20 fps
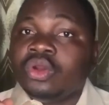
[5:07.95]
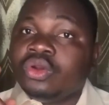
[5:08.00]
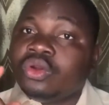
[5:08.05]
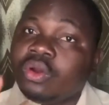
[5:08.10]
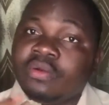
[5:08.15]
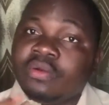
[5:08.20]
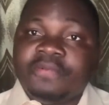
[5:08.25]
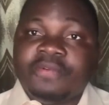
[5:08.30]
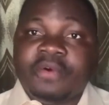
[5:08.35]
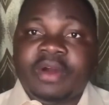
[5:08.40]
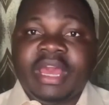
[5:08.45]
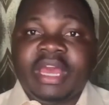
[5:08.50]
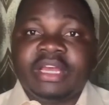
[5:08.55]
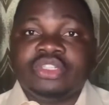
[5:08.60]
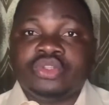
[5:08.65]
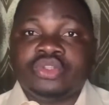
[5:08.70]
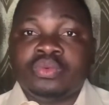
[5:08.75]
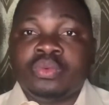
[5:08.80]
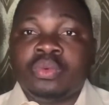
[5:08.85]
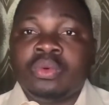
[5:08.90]
don't
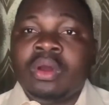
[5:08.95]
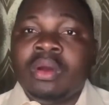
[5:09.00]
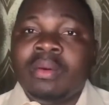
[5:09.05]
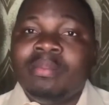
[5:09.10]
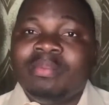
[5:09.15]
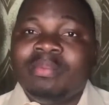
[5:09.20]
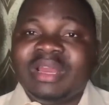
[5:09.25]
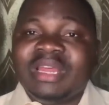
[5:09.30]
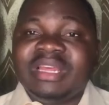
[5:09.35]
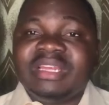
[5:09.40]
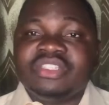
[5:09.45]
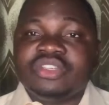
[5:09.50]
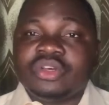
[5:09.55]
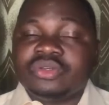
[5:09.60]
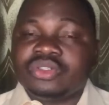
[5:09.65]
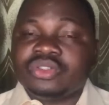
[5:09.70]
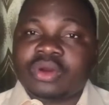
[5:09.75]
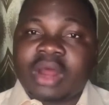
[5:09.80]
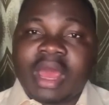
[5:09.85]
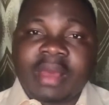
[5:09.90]
forget to please
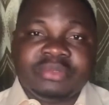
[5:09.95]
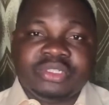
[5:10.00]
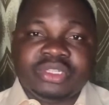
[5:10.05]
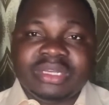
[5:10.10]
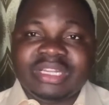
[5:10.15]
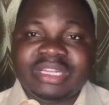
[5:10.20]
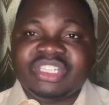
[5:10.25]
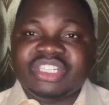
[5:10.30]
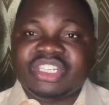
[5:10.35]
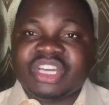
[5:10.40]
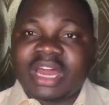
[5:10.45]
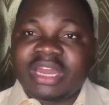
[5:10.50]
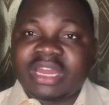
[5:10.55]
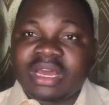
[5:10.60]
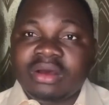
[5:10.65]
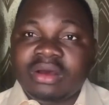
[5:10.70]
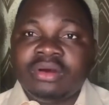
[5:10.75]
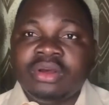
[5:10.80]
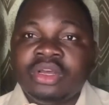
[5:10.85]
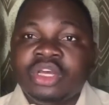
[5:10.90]
subscribe to this
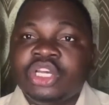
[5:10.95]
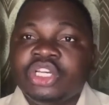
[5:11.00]
channel.